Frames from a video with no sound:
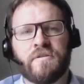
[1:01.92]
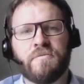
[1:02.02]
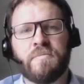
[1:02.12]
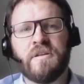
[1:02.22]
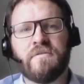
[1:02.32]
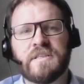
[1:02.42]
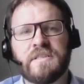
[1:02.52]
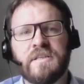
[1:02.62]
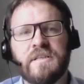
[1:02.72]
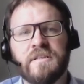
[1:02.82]
to be
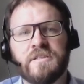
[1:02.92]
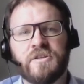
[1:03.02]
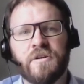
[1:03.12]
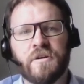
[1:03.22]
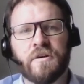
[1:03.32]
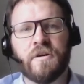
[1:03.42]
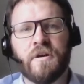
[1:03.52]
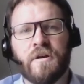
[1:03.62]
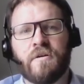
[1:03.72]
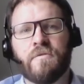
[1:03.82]
invested each year
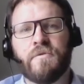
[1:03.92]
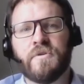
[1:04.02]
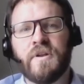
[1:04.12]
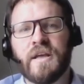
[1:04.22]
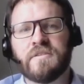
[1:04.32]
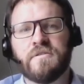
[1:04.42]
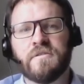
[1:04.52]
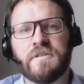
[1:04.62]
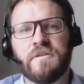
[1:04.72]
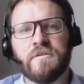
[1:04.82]
over the next
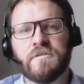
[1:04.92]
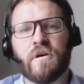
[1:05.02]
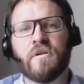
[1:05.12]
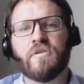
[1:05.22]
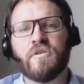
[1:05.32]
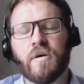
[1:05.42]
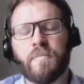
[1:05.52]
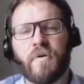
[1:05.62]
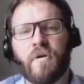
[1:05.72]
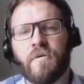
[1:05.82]
30 years on
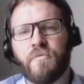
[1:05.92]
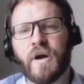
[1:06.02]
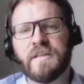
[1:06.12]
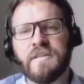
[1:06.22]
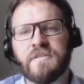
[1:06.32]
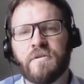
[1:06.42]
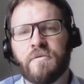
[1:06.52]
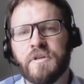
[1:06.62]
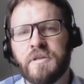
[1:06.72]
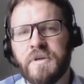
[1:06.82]
top of what is
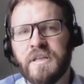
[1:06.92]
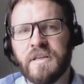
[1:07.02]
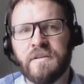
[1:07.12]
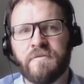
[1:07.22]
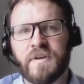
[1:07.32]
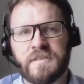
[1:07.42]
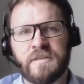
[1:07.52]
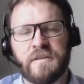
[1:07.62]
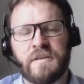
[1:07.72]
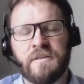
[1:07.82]
already been
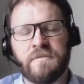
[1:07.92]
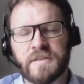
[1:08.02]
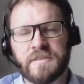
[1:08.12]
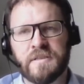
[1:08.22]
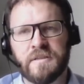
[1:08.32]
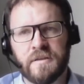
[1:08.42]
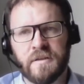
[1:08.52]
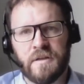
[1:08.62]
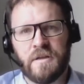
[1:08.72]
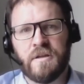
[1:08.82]
invested.
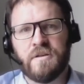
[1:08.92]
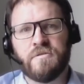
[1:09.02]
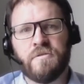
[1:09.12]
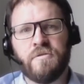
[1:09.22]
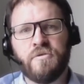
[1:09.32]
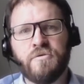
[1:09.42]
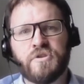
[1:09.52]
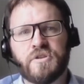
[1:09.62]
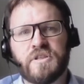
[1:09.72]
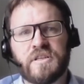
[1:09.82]
So a
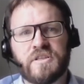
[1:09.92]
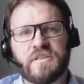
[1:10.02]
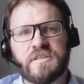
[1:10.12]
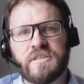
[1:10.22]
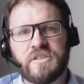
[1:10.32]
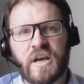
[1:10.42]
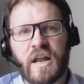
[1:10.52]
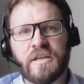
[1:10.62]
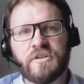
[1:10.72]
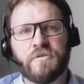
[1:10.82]
huge
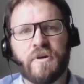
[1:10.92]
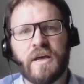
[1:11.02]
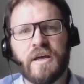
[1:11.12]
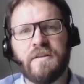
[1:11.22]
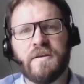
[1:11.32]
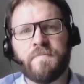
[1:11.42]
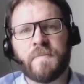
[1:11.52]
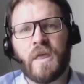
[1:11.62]
challenge ahead.